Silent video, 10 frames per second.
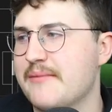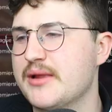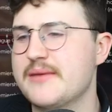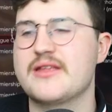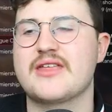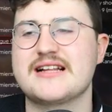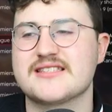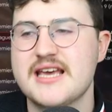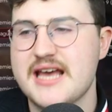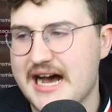I'm blaming
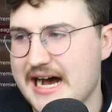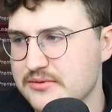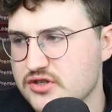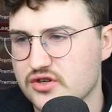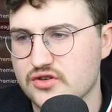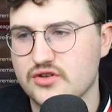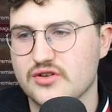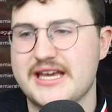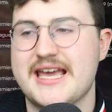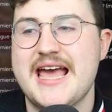that
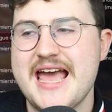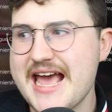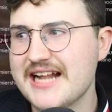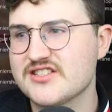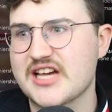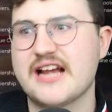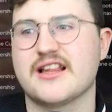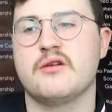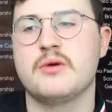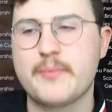absolutely
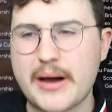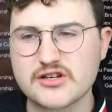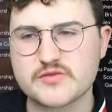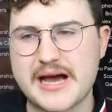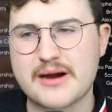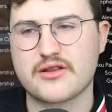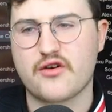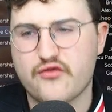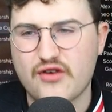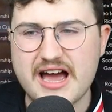entirely. We bounced back with a
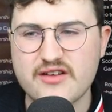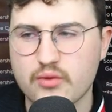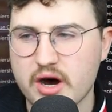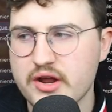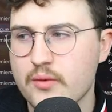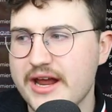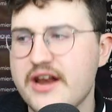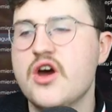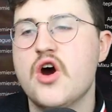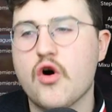5-1
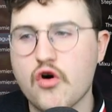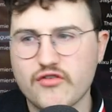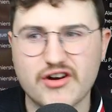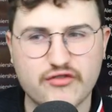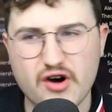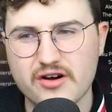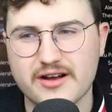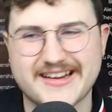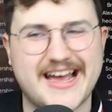win over Falkirk.